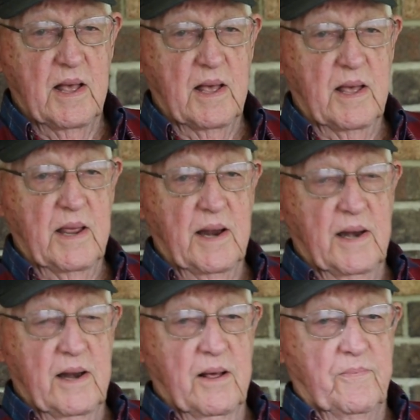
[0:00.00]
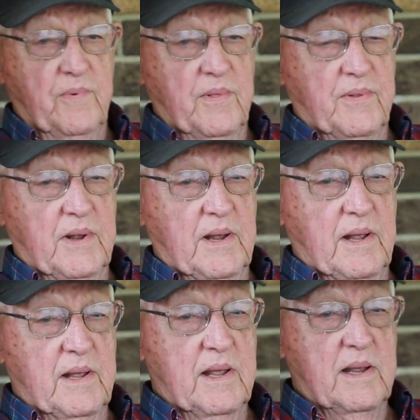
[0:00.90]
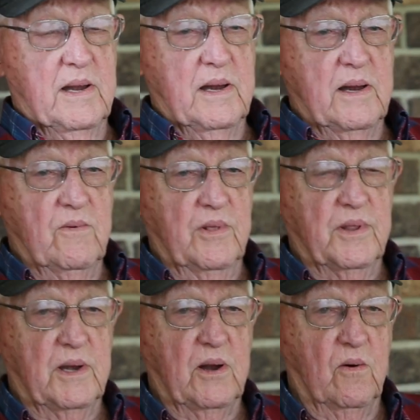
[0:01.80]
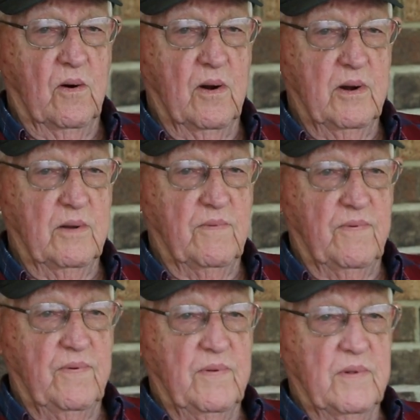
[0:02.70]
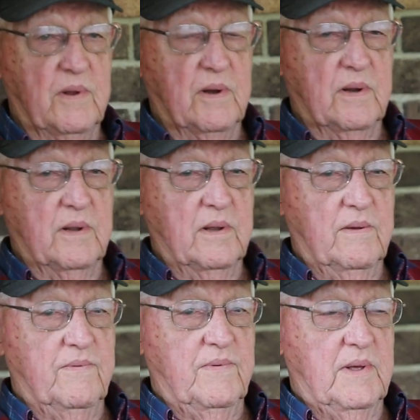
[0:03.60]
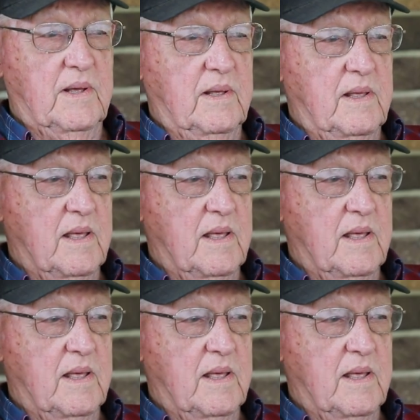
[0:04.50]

I ended up with a total of